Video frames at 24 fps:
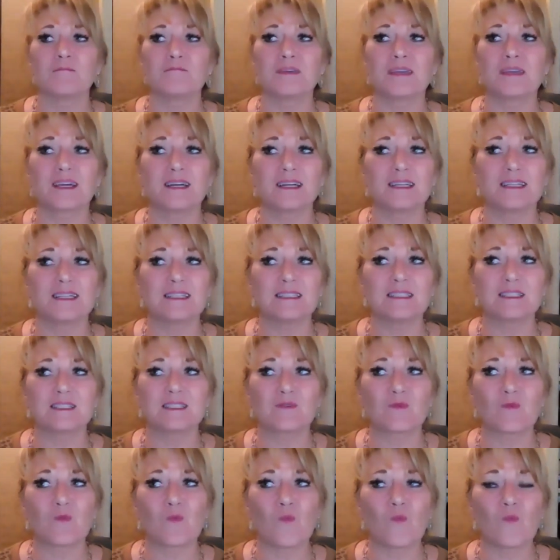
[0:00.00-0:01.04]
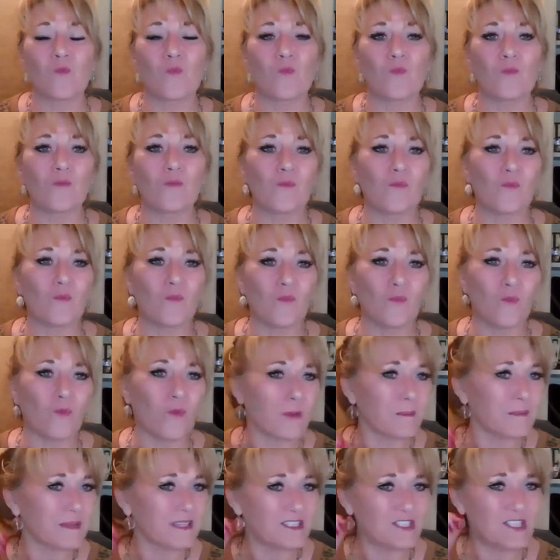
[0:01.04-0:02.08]
because
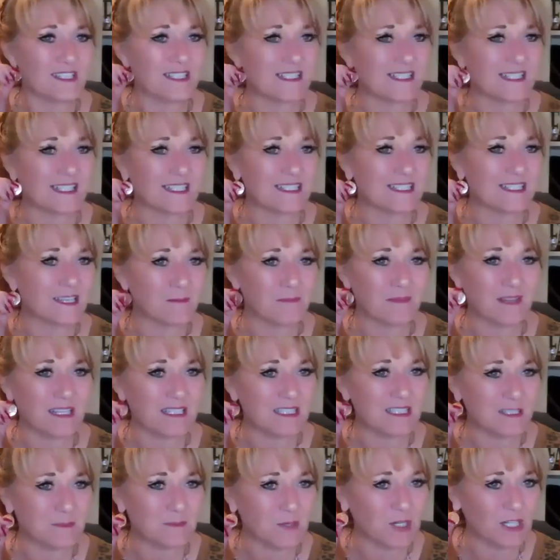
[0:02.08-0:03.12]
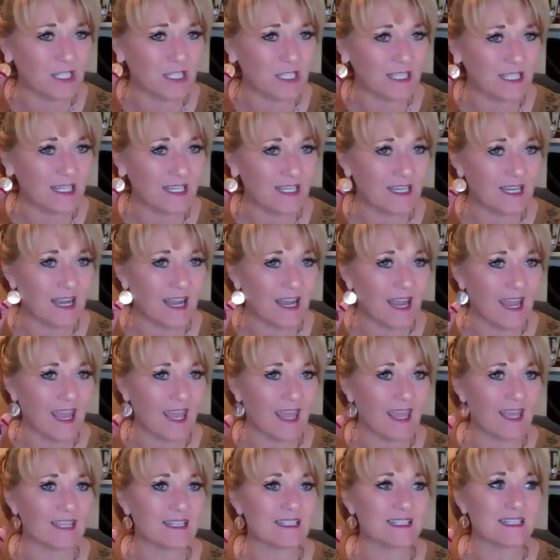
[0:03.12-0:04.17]
women just see something sparkly
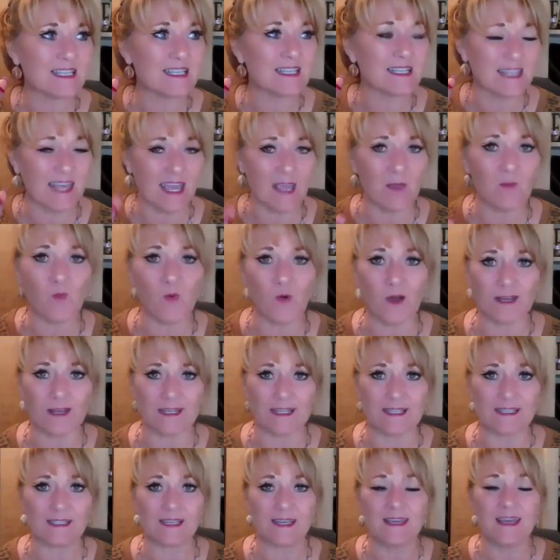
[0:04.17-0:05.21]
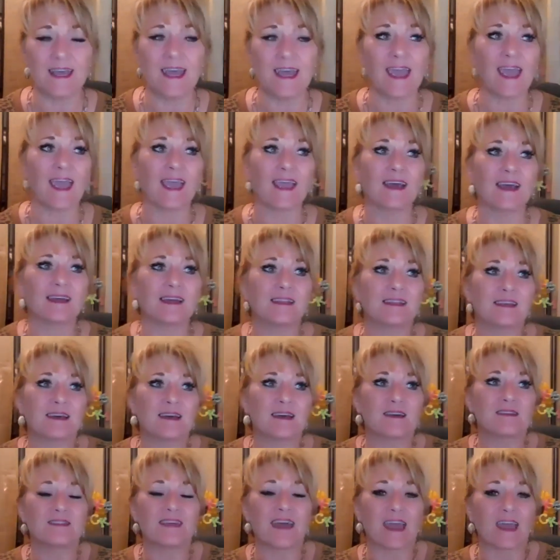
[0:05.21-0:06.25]
and they want it. And
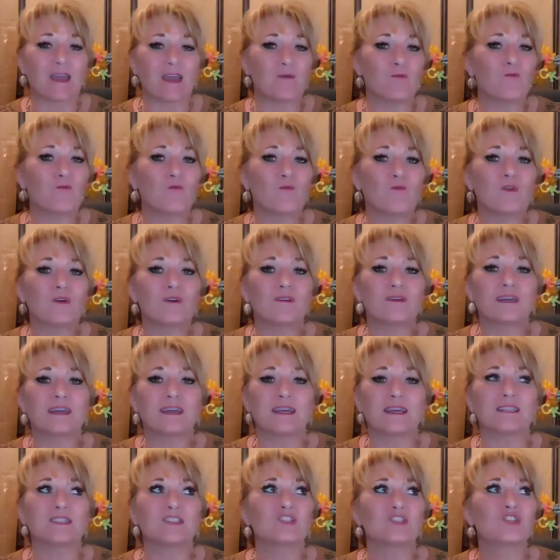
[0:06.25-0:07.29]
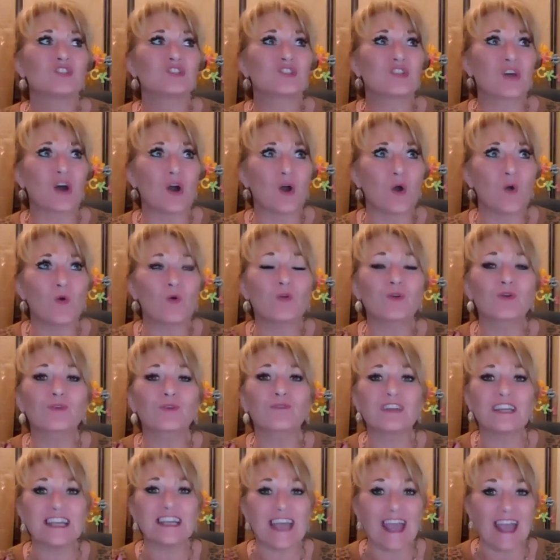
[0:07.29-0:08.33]
they will get so
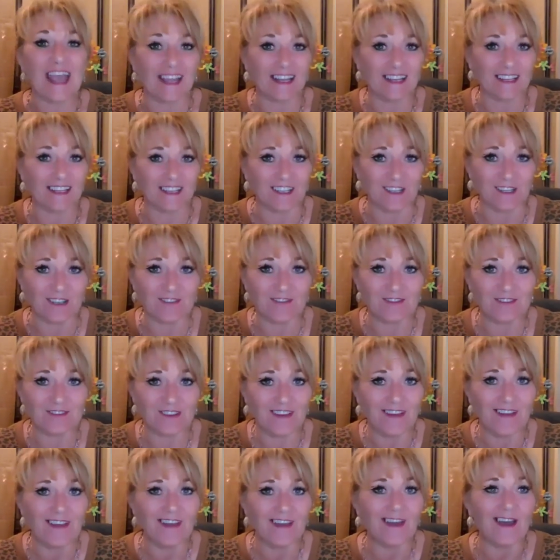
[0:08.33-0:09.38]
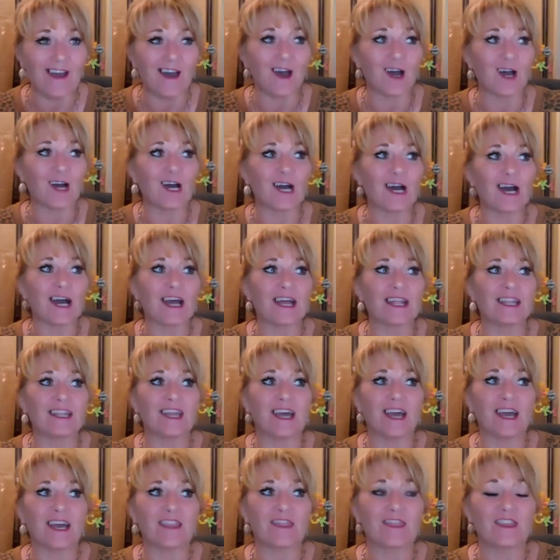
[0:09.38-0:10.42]
creative
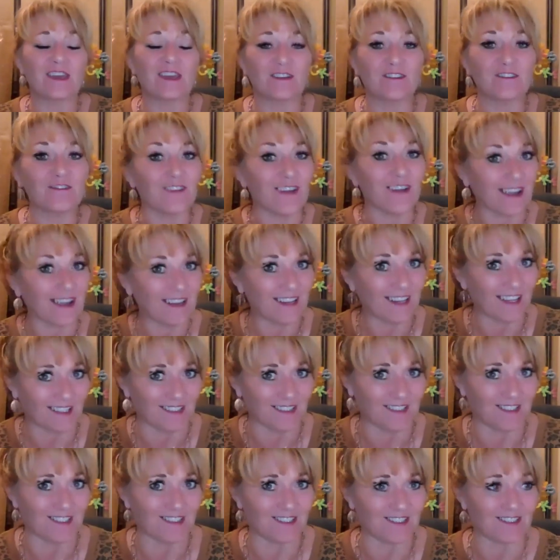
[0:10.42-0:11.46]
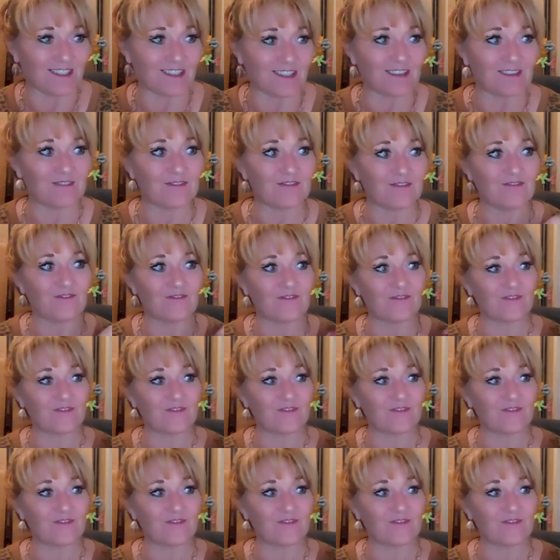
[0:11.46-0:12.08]
on their finances, on